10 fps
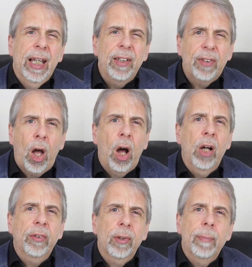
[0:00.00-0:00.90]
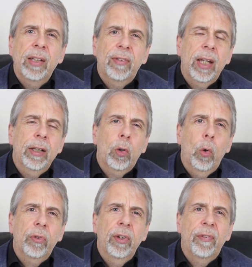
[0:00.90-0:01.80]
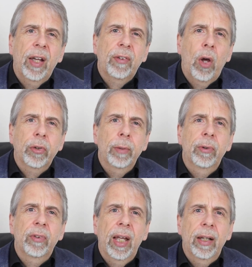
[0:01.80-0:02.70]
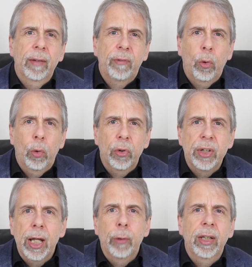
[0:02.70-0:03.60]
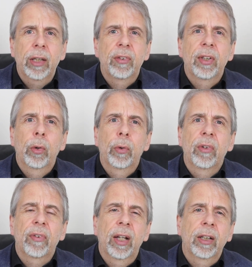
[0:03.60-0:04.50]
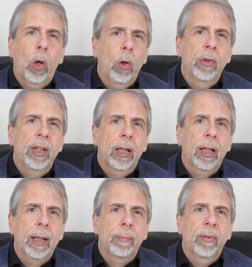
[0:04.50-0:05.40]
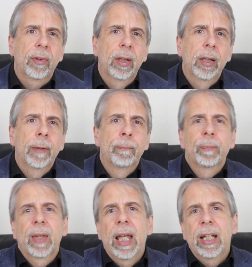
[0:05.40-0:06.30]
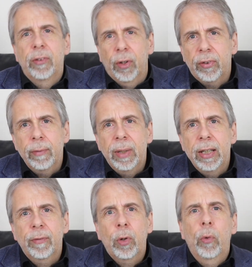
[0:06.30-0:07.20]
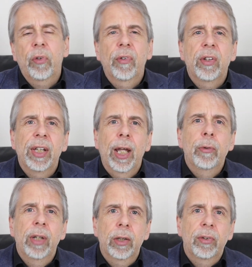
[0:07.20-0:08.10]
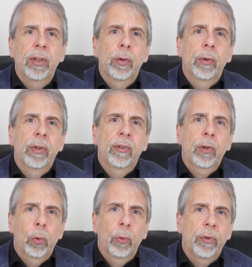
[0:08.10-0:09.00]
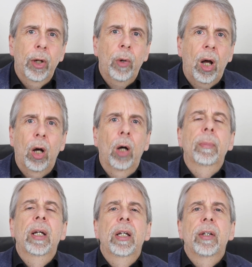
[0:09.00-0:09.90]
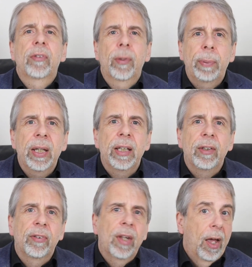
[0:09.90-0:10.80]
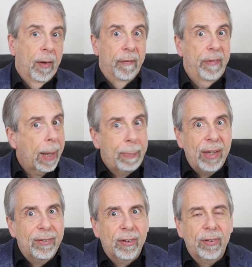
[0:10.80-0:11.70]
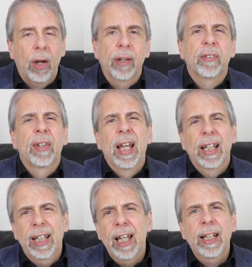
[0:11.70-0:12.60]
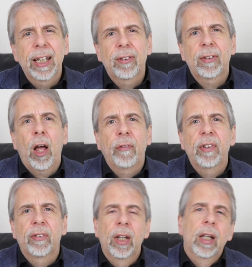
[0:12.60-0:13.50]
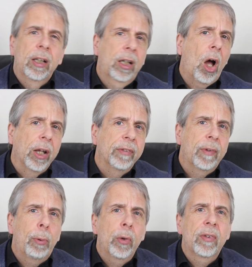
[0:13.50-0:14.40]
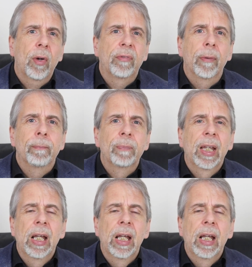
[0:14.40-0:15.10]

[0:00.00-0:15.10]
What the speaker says: it's hard to maintain a cause and effect argument for neonicotinoids and colony collapse. Doesn't mean, of course, that neonicotinoids cause no harm to bees. They're pesticides. Killing stuff is kind of the point of them.